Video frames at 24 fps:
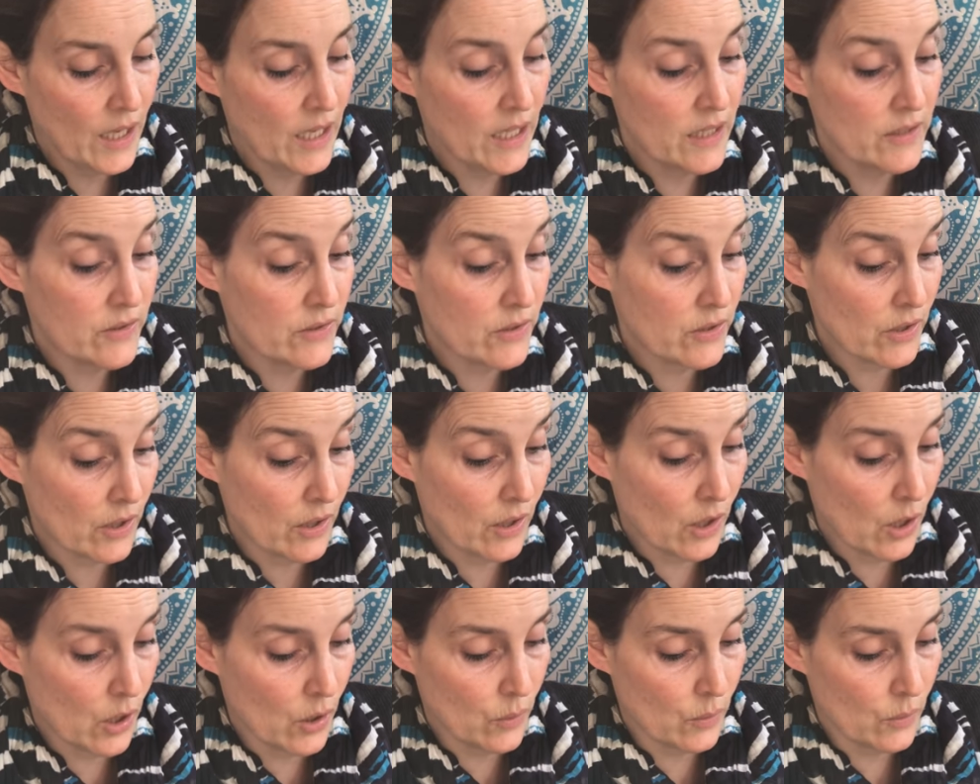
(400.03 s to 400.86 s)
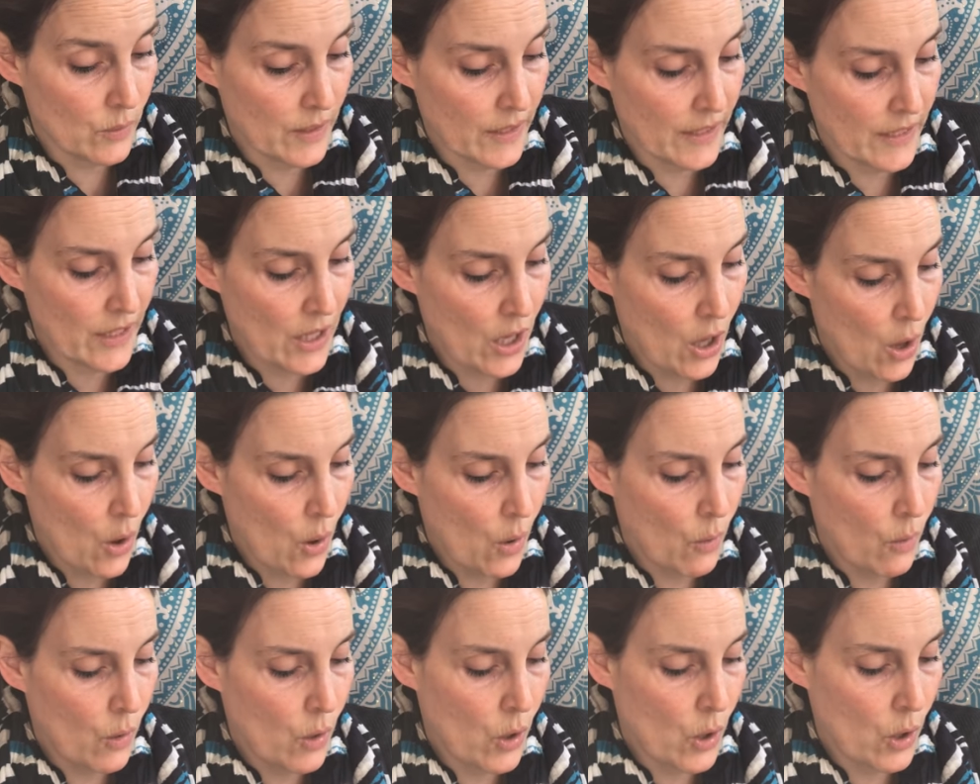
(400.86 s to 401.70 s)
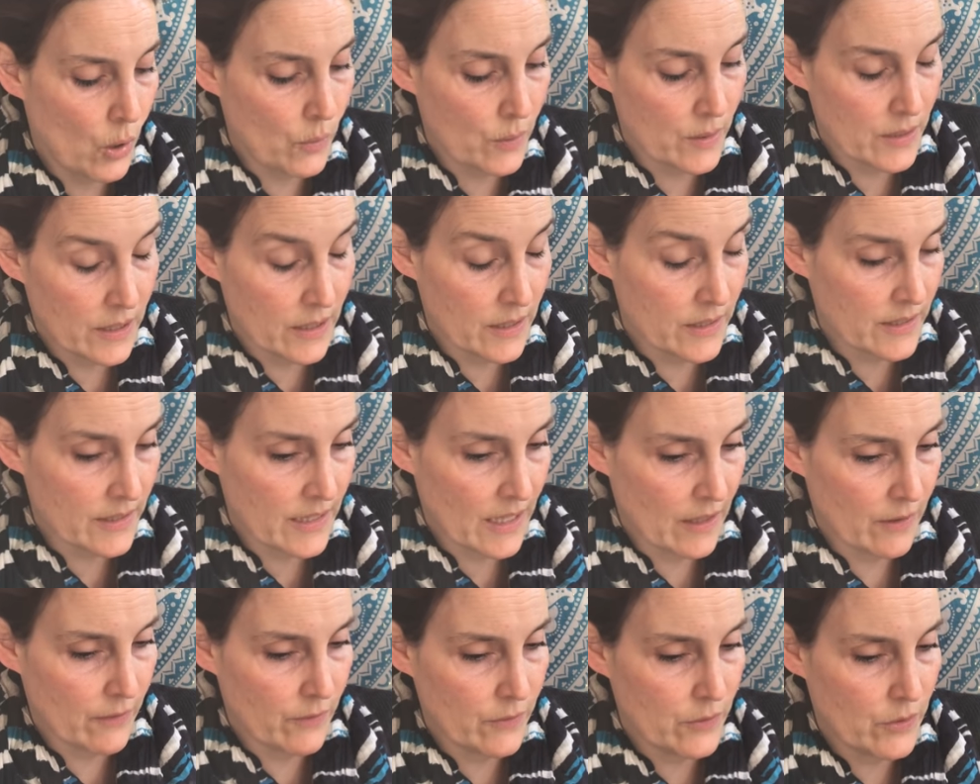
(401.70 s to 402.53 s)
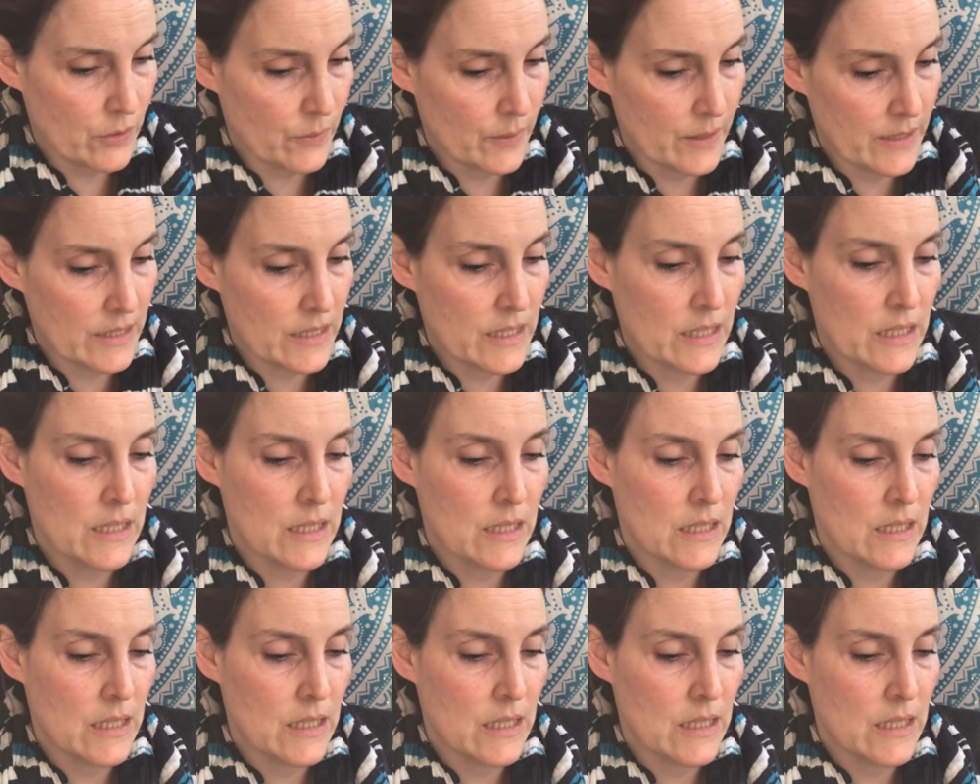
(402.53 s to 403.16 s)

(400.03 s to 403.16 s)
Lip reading: and slowly lowered herself to it.